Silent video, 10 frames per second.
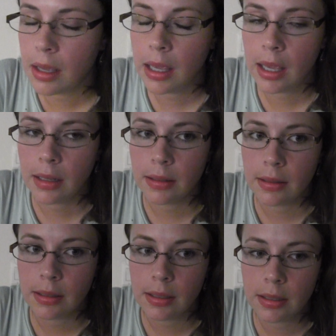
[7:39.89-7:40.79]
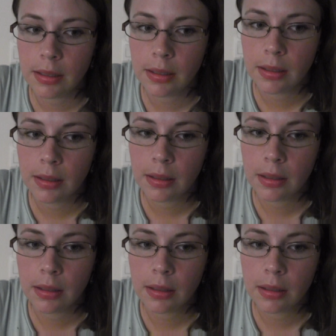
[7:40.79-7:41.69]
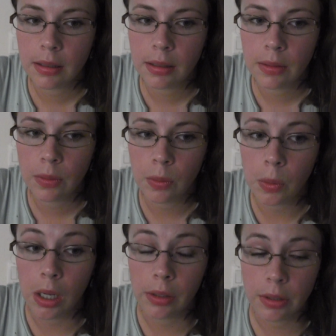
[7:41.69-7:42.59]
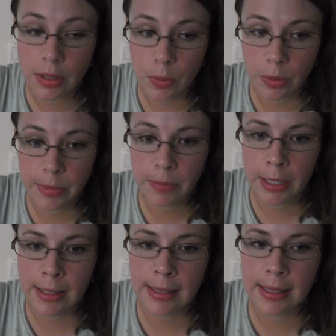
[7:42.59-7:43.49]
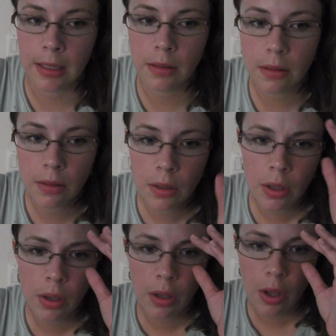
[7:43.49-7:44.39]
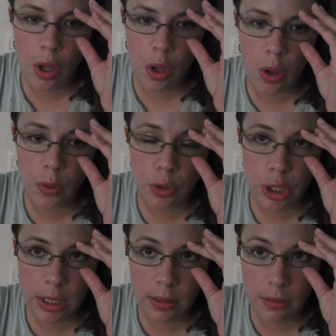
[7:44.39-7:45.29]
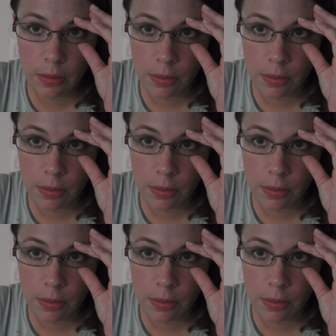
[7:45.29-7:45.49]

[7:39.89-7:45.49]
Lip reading: and water is warmed by the sun. Ocean